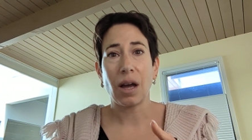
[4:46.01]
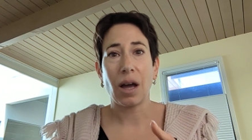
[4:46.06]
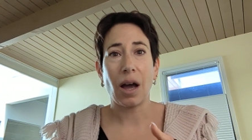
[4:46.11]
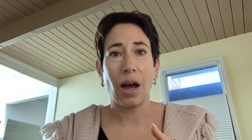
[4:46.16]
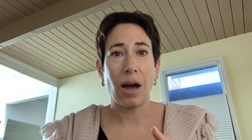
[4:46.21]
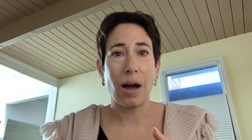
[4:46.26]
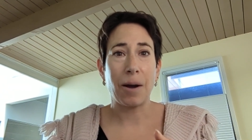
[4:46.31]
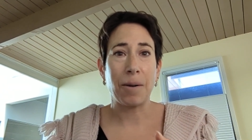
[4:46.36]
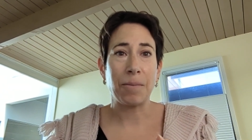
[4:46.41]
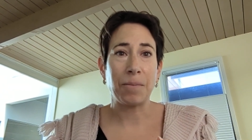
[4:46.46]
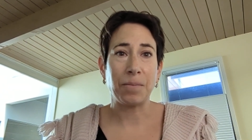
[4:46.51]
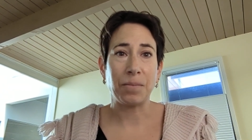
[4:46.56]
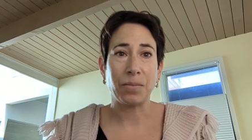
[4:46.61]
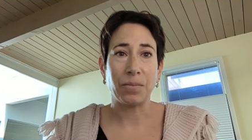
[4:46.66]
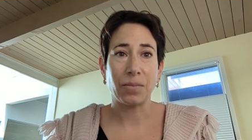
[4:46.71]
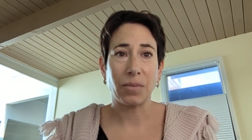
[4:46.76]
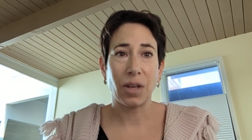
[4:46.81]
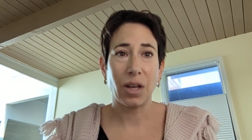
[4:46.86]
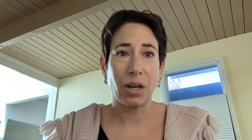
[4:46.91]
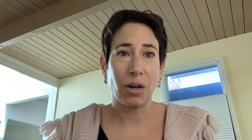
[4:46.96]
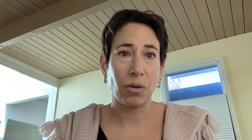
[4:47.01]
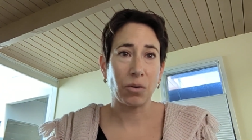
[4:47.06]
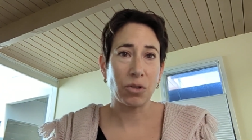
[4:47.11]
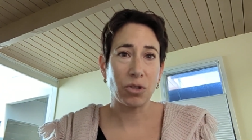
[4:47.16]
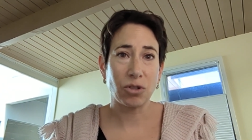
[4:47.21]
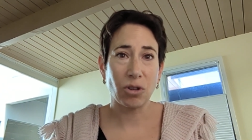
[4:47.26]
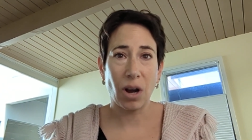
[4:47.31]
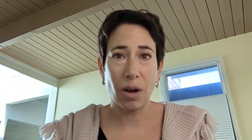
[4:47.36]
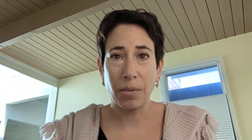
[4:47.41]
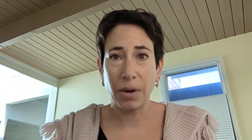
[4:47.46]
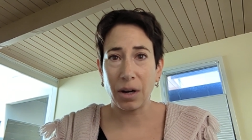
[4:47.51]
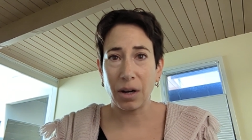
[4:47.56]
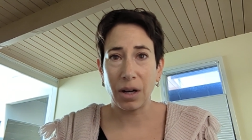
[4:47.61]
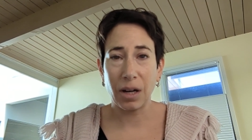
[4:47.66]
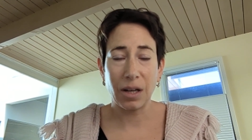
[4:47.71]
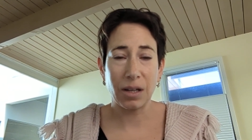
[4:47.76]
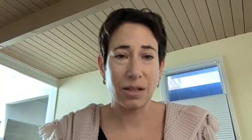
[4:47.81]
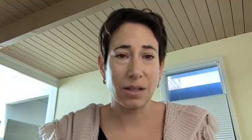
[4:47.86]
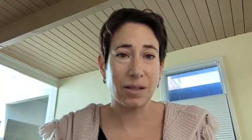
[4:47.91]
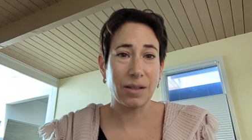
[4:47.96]
um, you know,
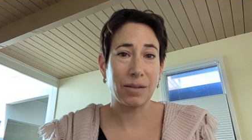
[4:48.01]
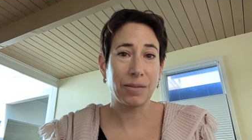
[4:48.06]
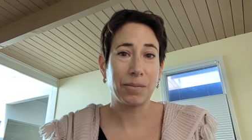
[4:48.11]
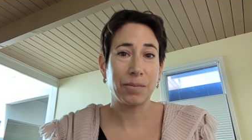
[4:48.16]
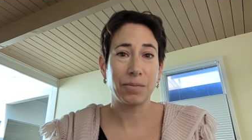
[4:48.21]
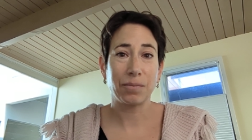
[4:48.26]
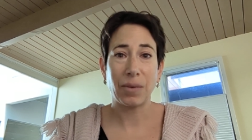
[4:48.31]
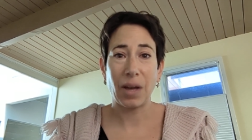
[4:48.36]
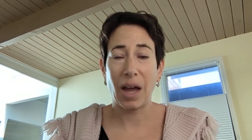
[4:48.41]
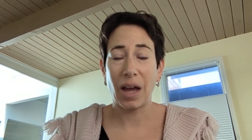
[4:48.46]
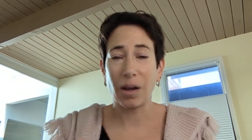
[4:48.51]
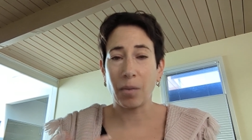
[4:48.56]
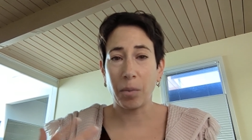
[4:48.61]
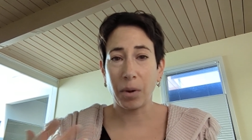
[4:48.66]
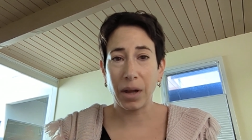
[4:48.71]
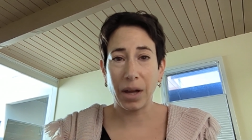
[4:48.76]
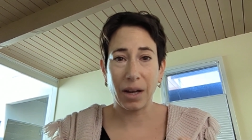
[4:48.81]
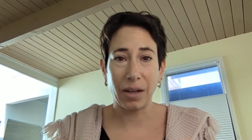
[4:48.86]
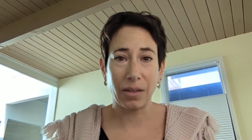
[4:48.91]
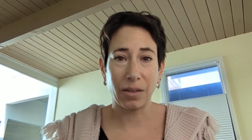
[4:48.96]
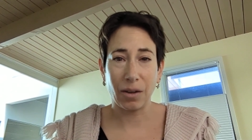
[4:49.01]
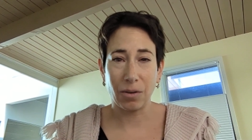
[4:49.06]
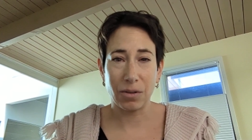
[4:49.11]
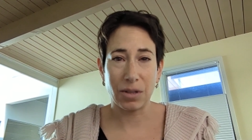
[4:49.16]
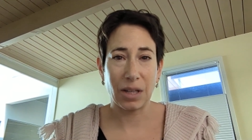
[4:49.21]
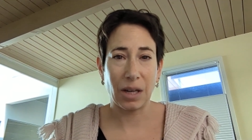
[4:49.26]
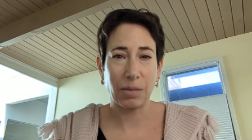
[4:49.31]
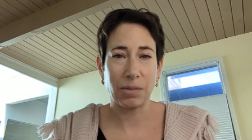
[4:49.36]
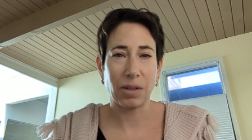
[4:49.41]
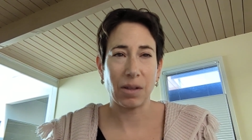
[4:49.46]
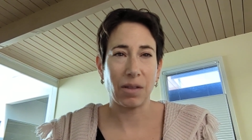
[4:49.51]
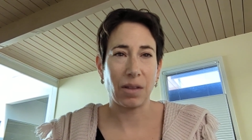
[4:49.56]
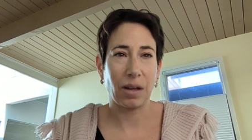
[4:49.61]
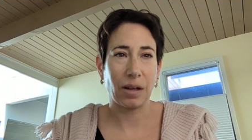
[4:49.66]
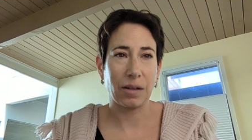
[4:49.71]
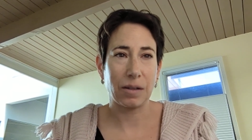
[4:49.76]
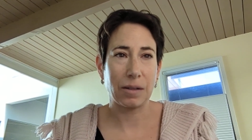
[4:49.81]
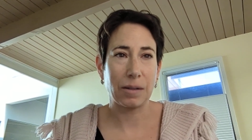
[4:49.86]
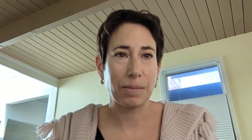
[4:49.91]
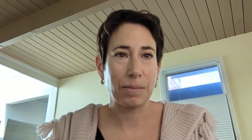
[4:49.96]
strawberries, eggplant, those types of
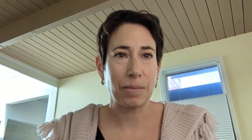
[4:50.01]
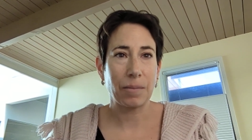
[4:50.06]
things.